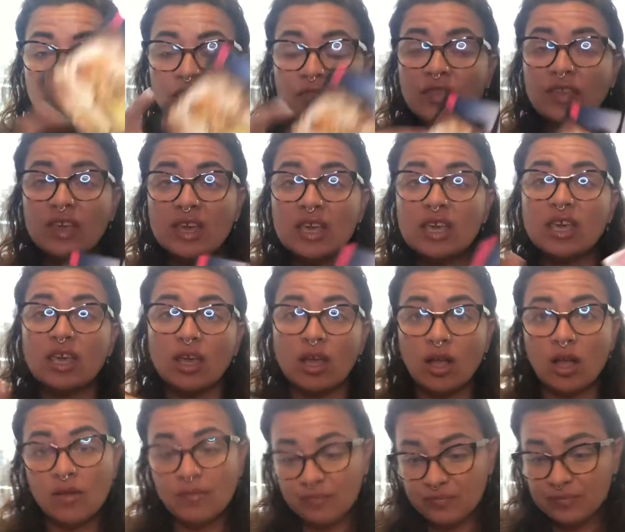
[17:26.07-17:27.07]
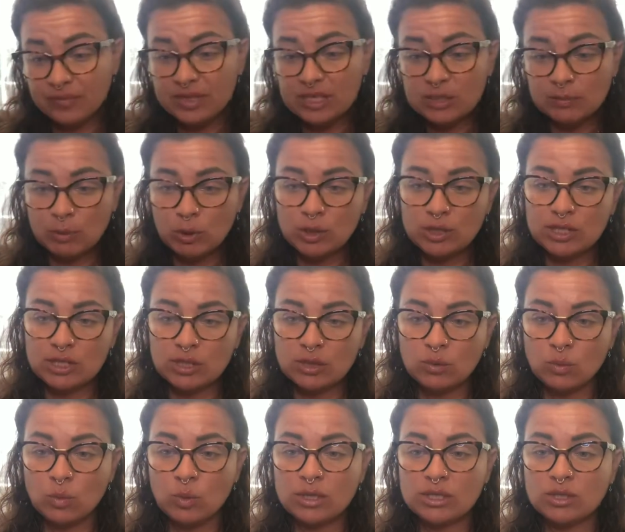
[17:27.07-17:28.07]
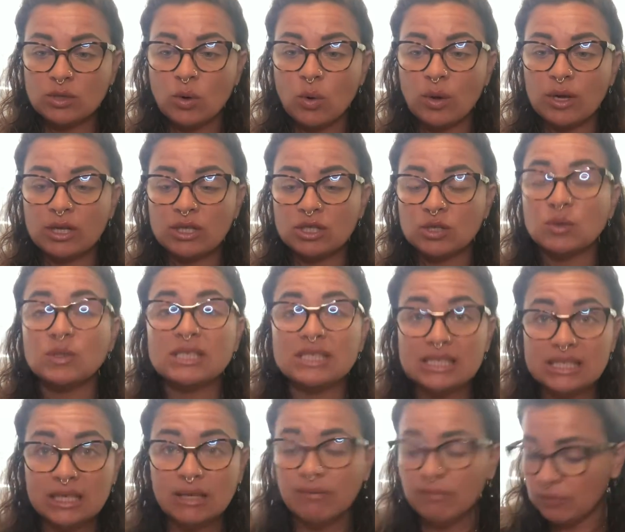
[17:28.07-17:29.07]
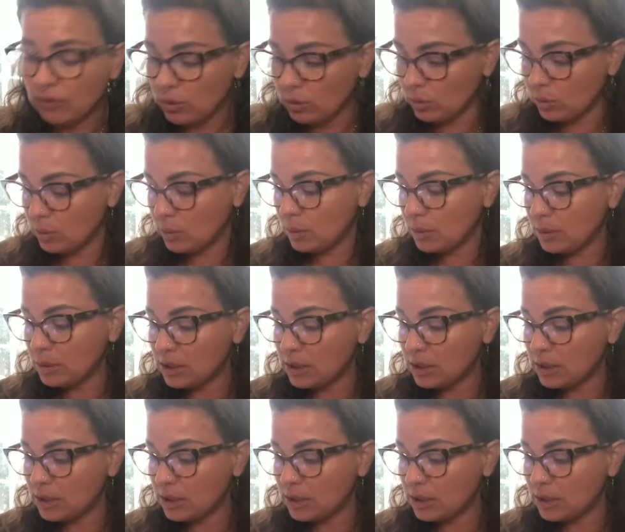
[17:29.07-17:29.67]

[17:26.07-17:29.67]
thinking this person was going to deceive you,